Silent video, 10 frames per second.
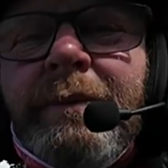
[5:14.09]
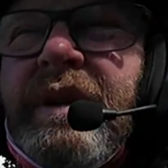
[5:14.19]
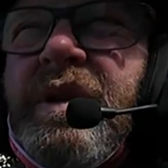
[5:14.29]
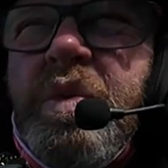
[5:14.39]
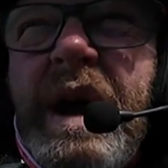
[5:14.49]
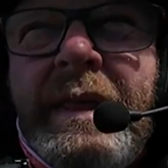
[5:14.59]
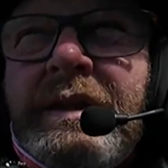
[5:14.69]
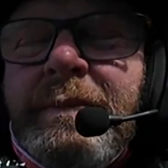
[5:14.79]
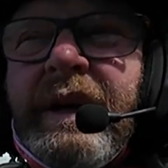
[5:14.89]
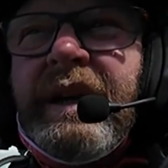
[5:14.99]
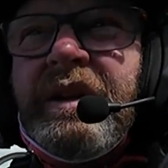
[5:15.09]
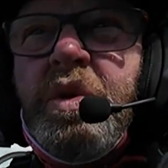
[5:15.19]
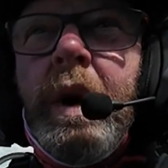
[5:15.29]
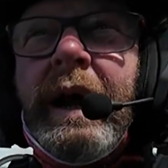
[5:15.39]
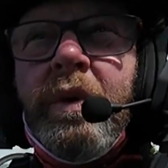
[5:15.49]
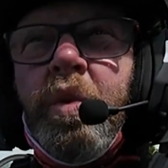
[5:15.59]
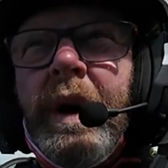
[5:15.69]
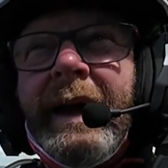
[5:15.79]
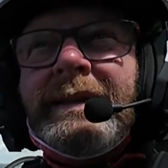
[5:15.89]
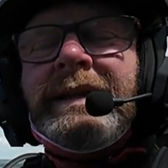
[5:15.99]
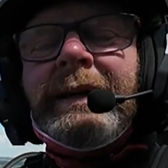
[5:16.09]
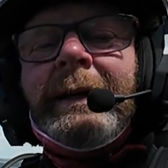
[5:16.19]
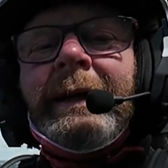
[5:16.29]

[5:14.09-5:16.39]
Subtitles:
but the weather's been quite wet,